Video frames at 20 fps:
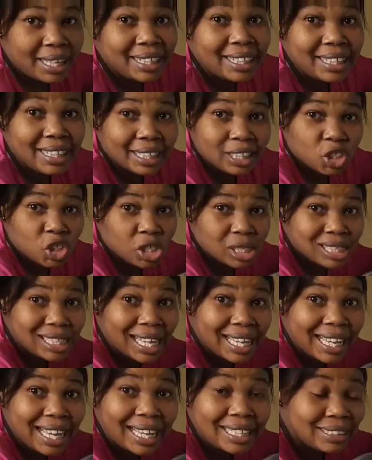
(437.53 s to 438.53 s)
again, just
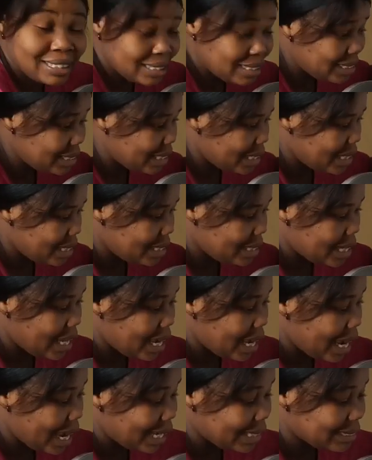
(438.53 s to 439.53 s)
like I did earlier,
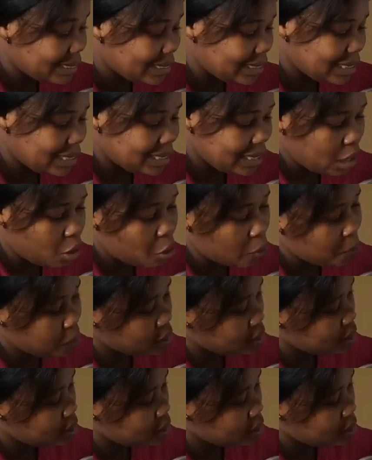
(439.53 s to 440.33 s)
and then I'll be